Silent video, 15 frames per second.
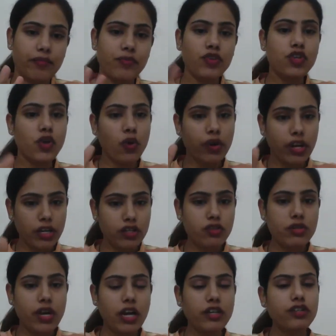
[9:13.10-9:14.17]
Your
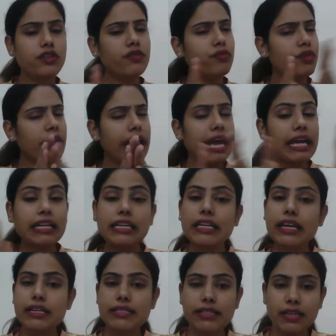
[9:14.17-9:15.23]
introduction for
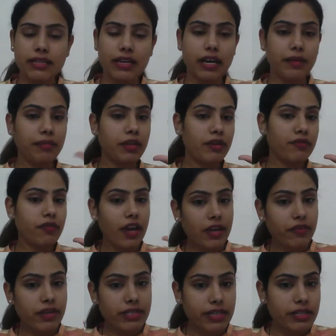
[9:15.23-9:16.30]
any essay type. There are
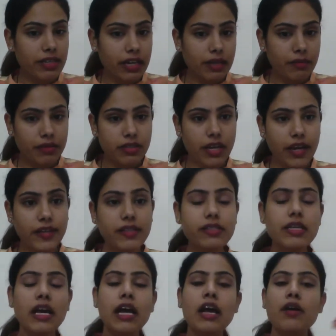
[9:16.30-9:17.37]
5 essay types in IELTS.
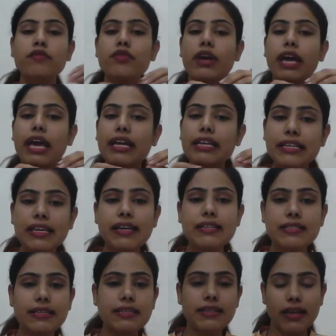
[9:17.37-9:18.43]
For any
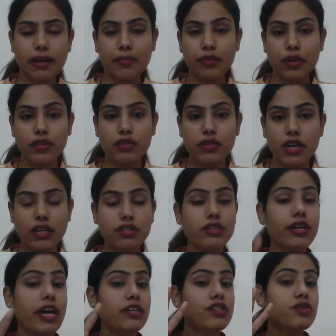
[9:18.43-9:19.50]
essay type, your introduction
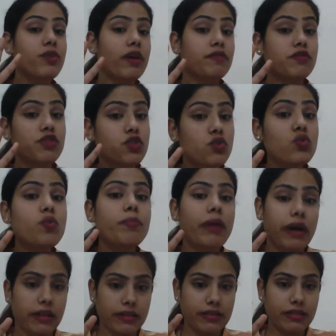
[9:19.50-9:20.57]
has to have 2
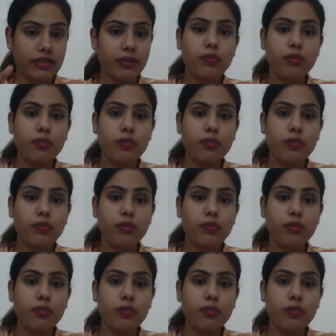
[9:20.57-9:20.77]
parts.